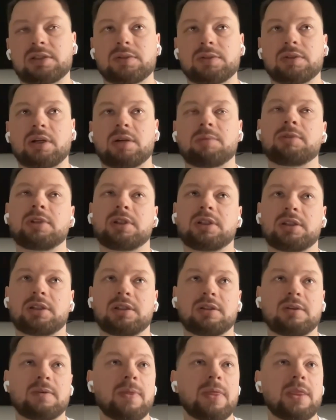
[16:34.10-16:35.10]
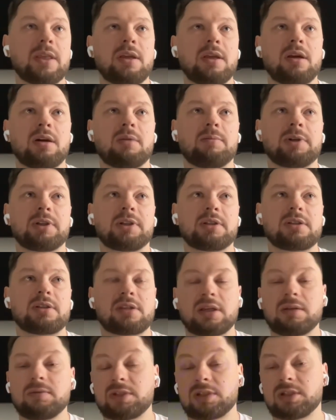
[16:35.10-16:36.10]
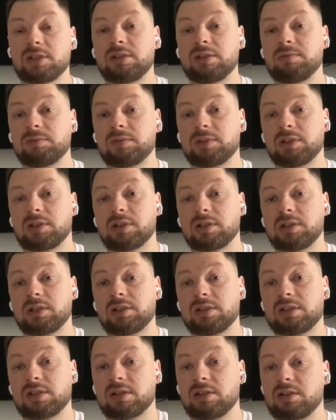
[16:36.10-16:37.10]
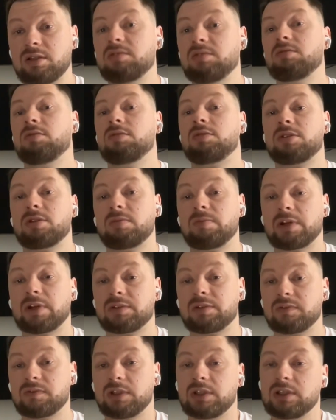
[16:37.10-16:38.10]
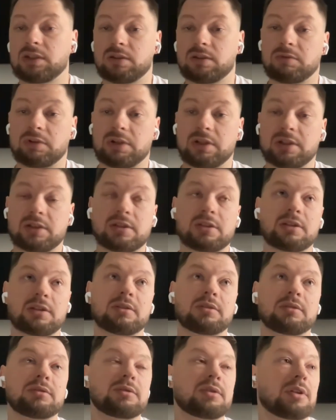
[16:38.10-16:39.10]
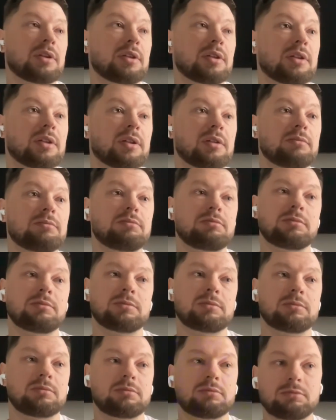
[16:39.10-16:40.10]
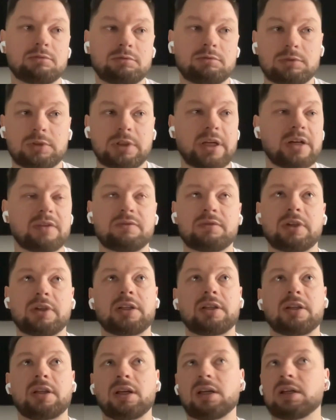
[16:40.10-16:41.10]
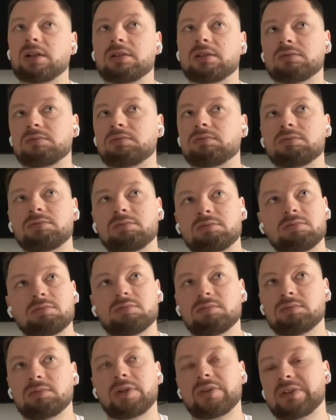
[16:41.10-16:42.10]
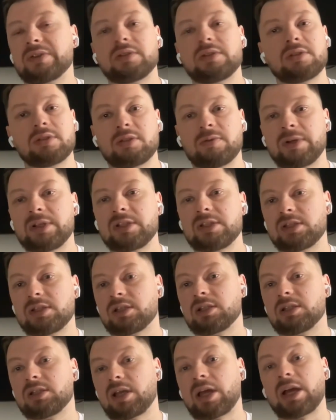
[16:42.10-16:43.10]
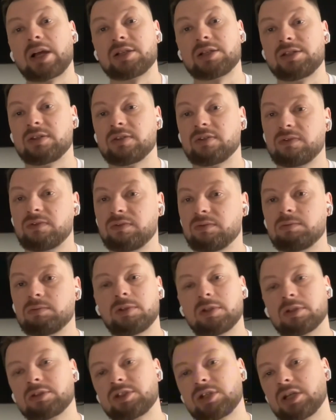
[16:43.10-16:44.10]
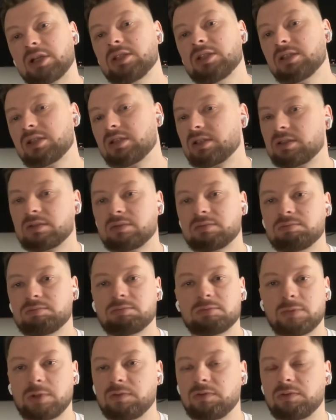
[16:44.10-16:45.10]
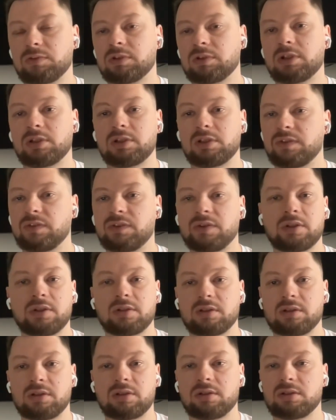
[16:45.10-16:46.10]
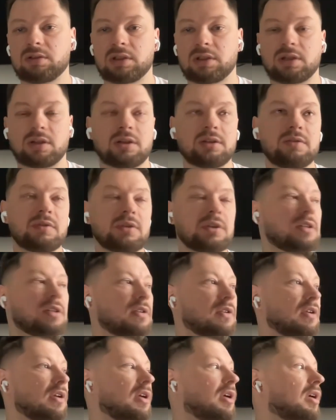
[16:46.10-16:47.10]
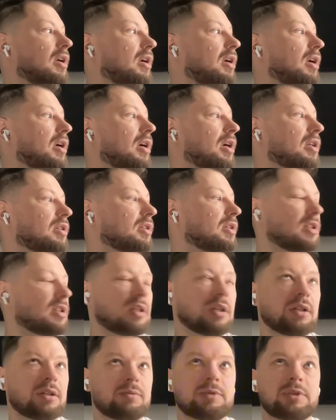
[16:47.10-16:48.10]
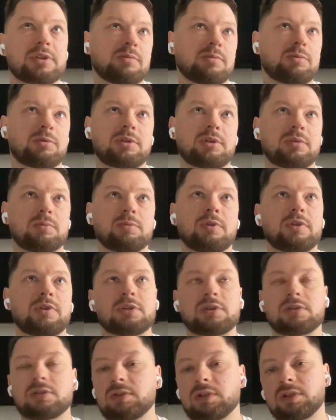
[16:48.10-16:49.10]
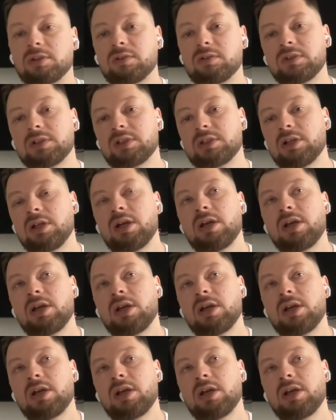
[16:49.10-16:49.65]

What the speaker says: to update it. But at the same time, it's a huge amount of data, right? So we have right now more than 20 active blockchains. Overall, I think there are like hundreds, and like we support more than 200.